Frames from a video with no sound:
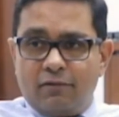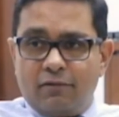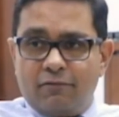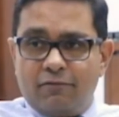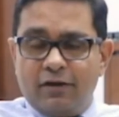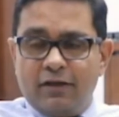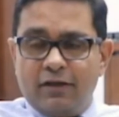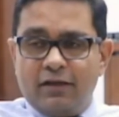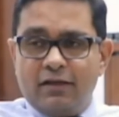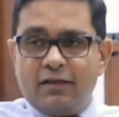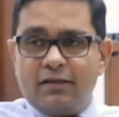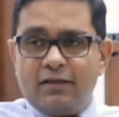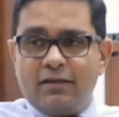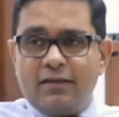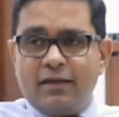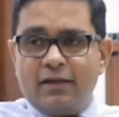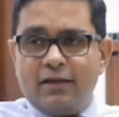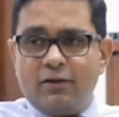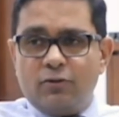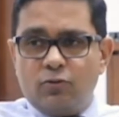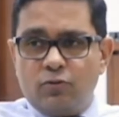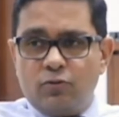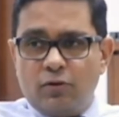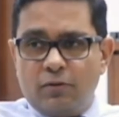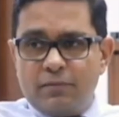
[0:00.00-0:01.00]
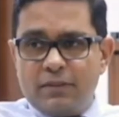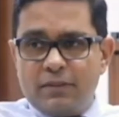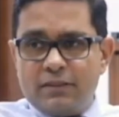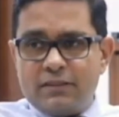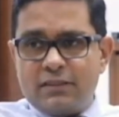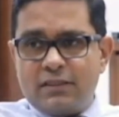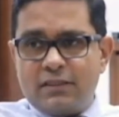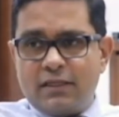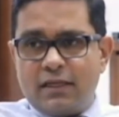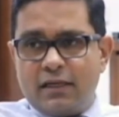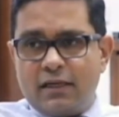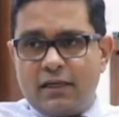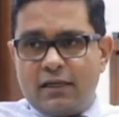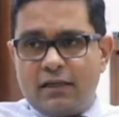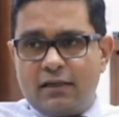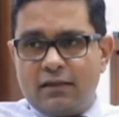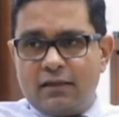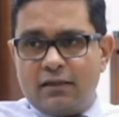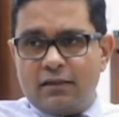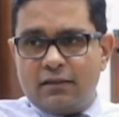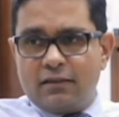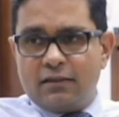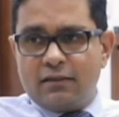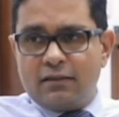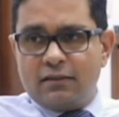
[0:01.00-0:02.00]
when they do a mistake,
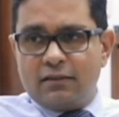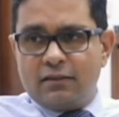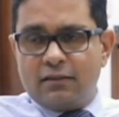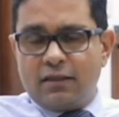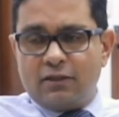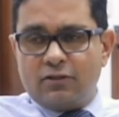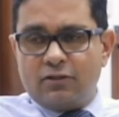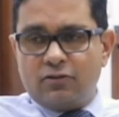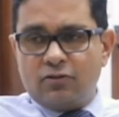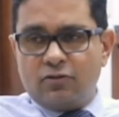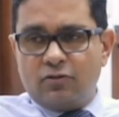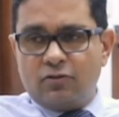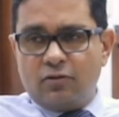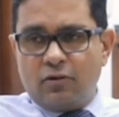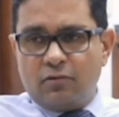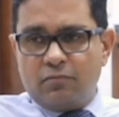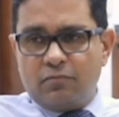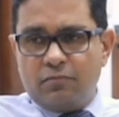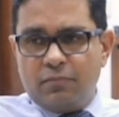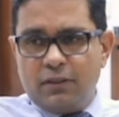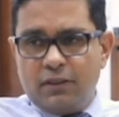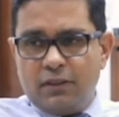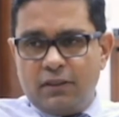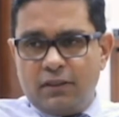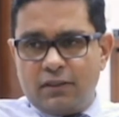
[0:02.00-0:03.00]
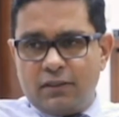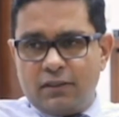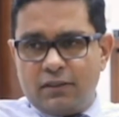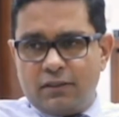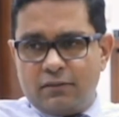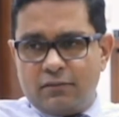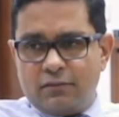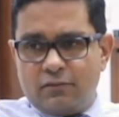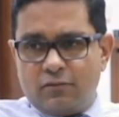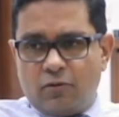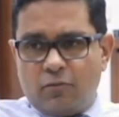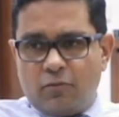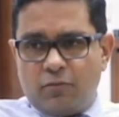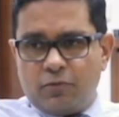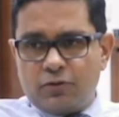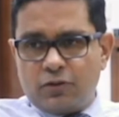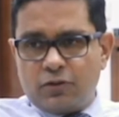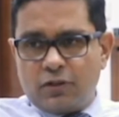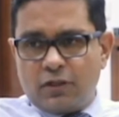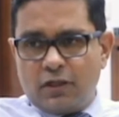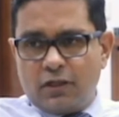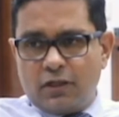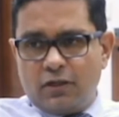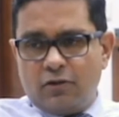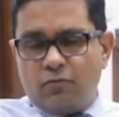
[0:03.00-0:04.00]
that should not be an
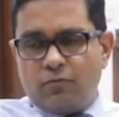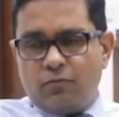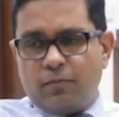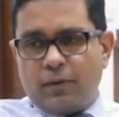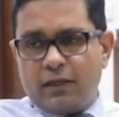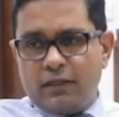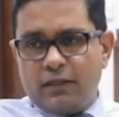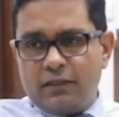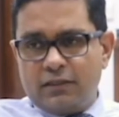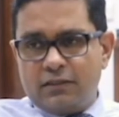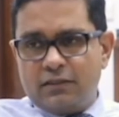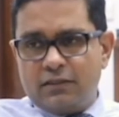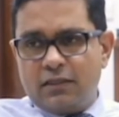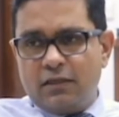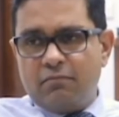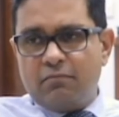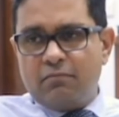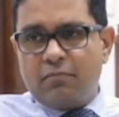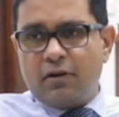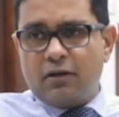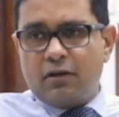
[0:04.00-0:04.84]
opportunity to punish them,